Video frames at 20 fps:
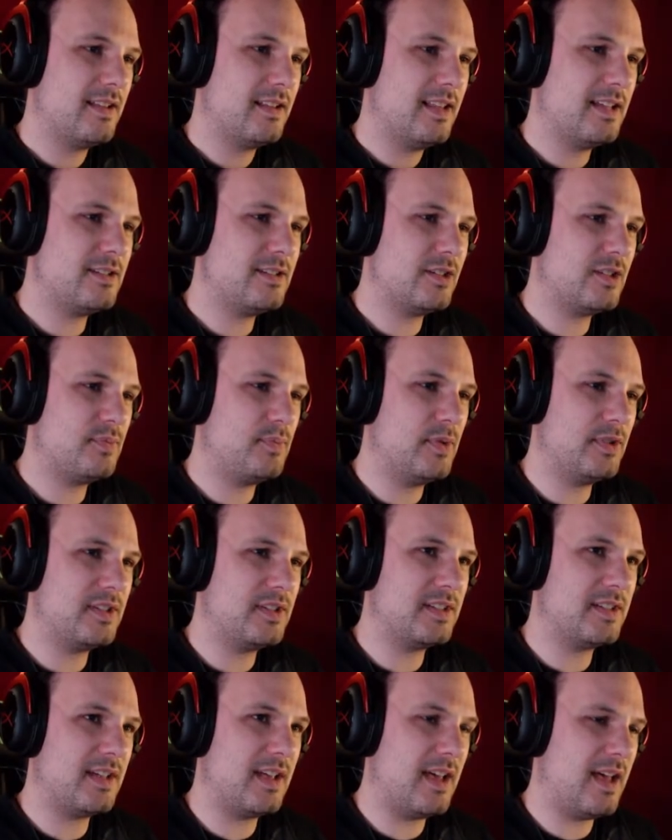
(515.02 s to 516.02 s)
Let's just
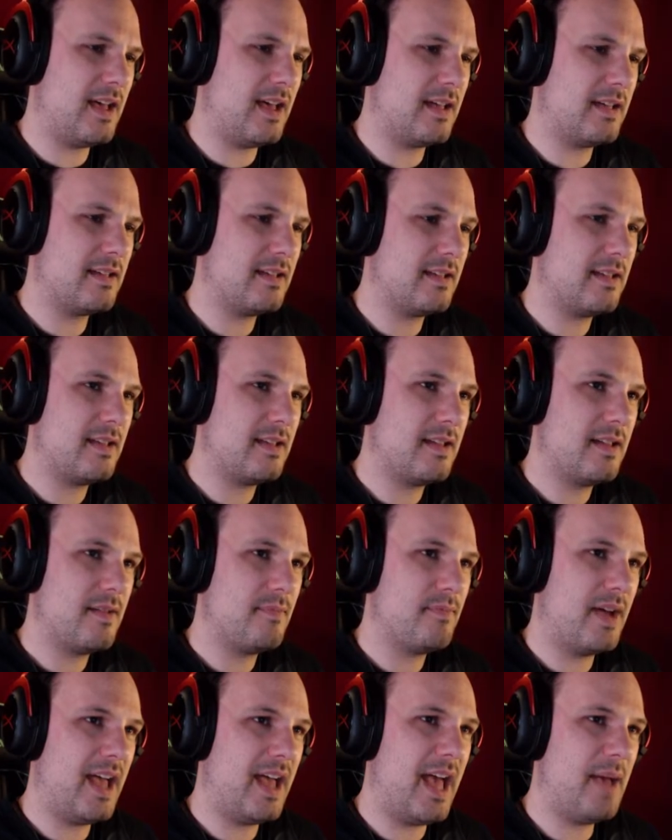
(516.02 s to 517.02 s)
put
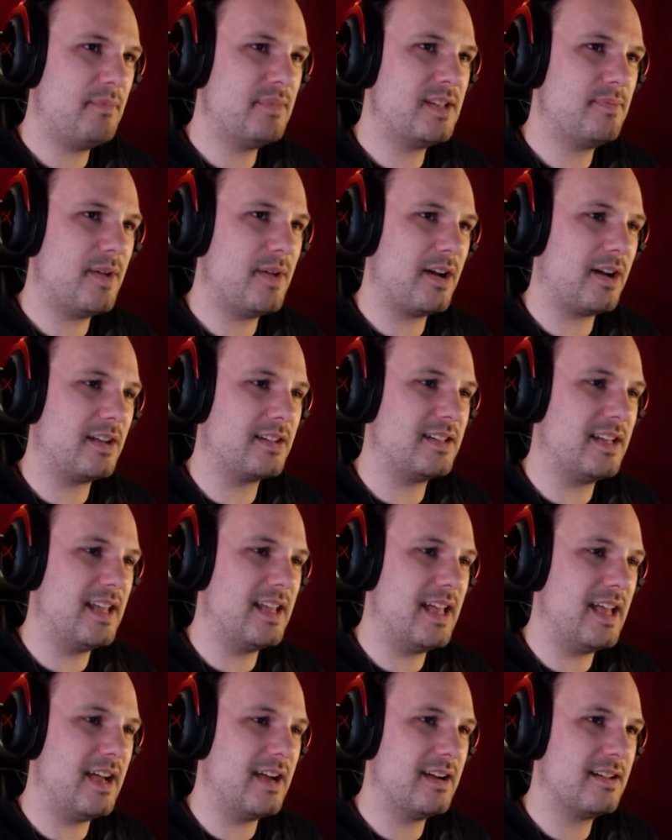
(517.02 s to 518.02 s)
my empty bucket in
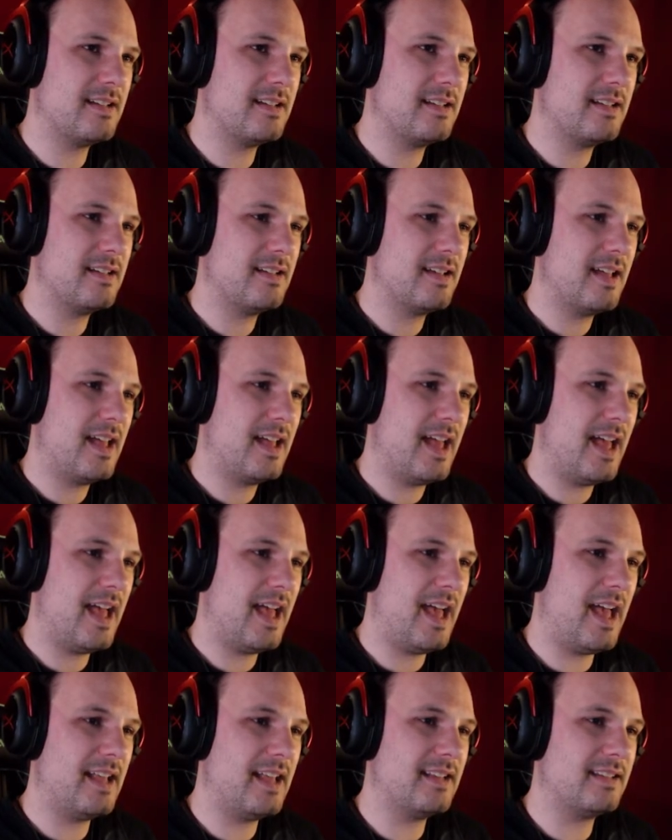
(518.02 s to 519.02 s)
here.
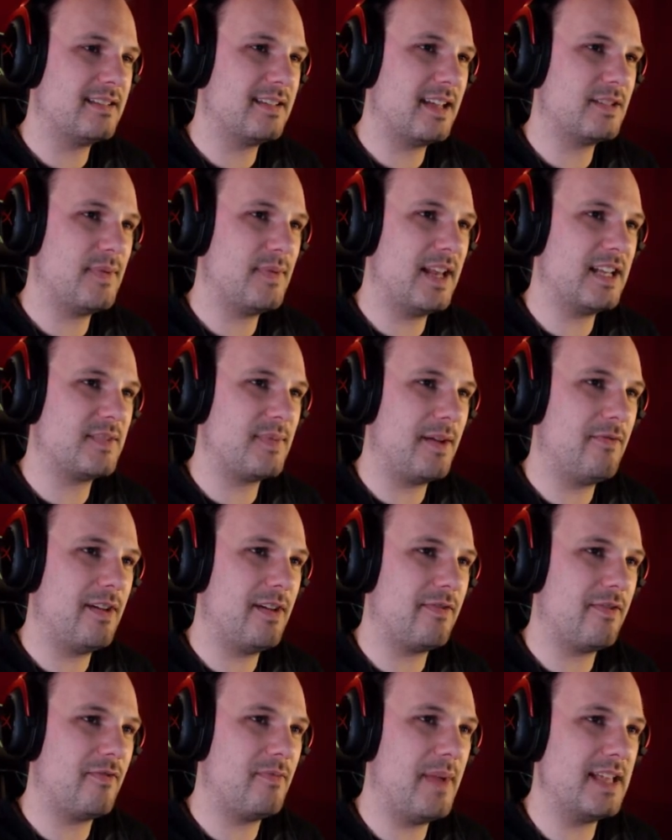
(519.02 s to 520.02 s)
And as well as my
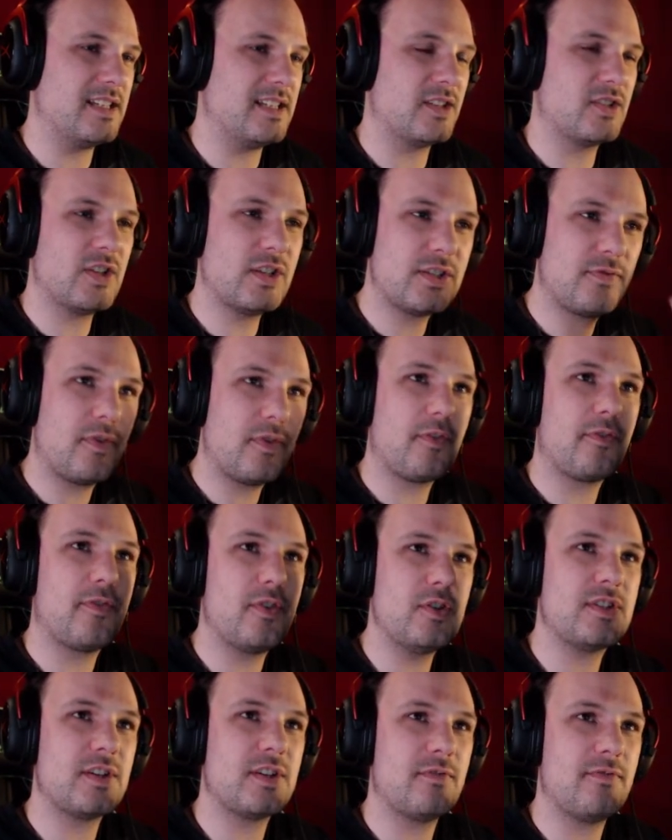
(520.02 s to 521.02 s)
whiff of magic, just for
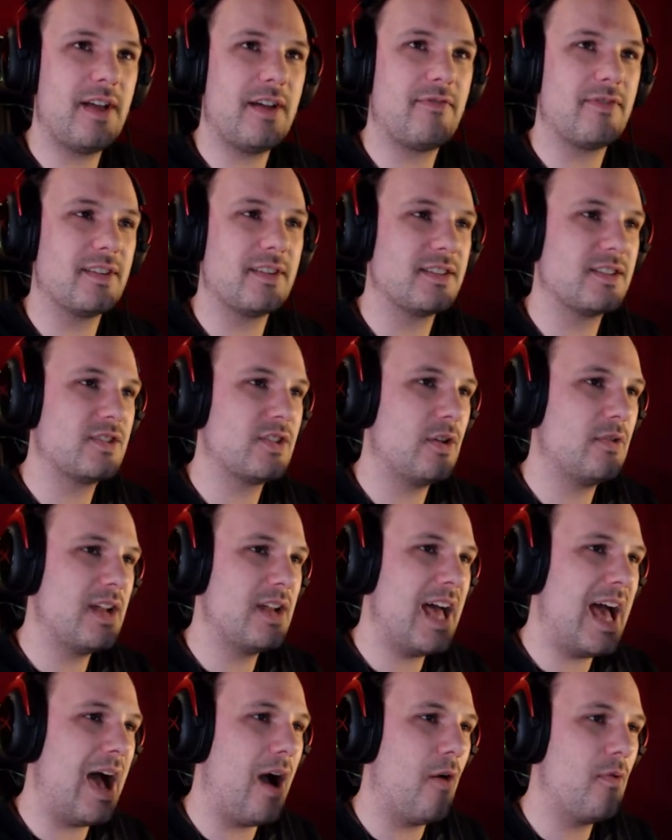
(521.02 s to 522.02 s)
future reference. So
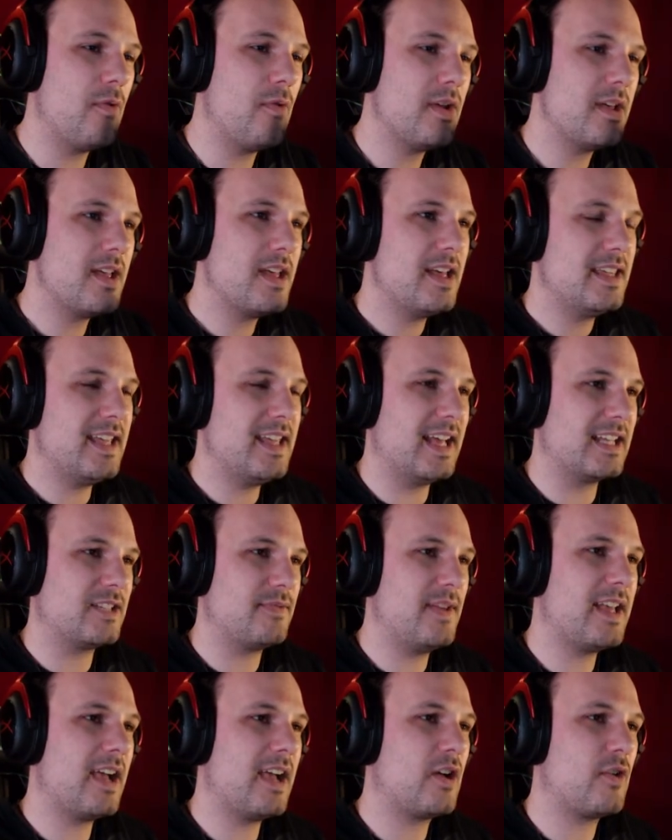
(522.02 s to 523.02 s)
now, yes,
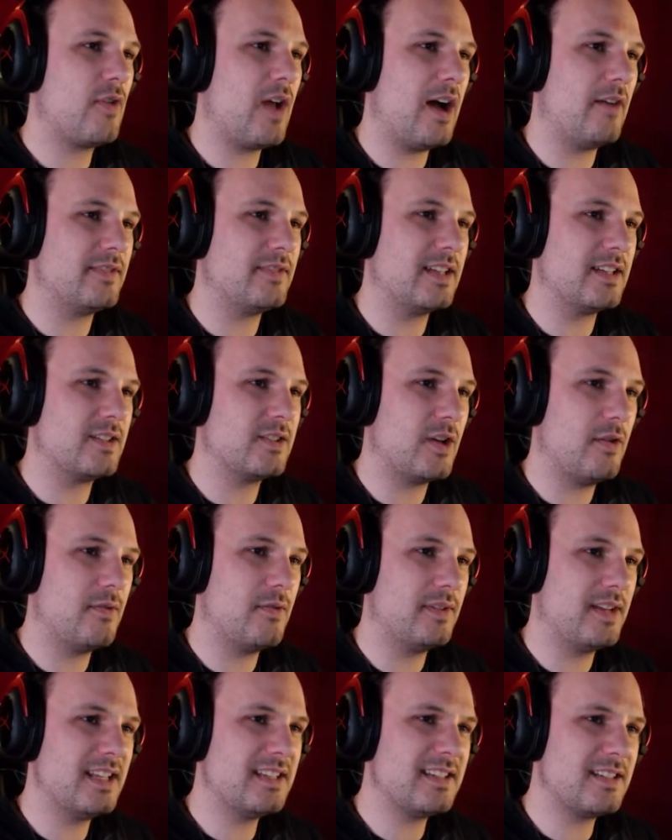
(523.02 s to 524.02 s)
we can craft this. So
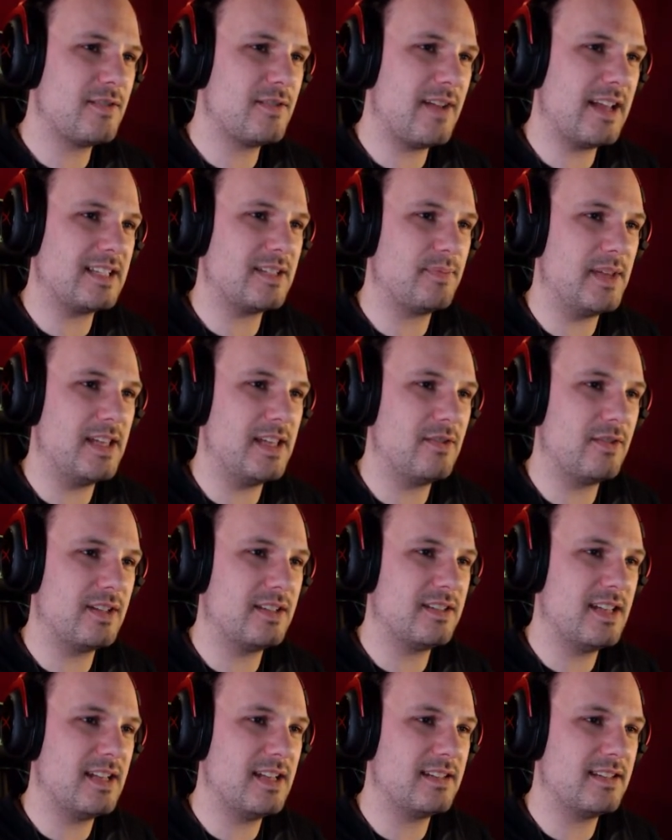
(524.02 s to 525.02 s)
this is the recipe, you can
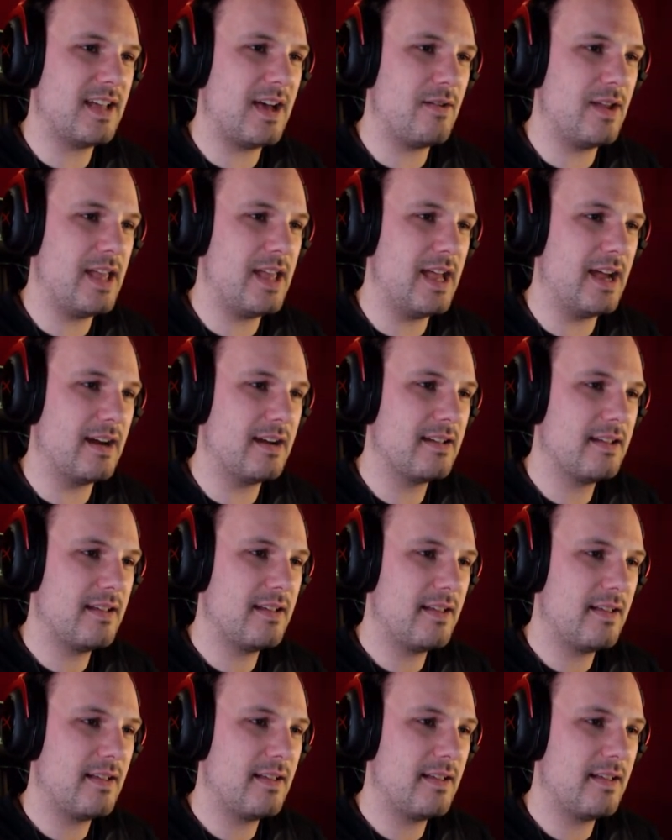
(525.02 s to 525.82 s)
see it down here.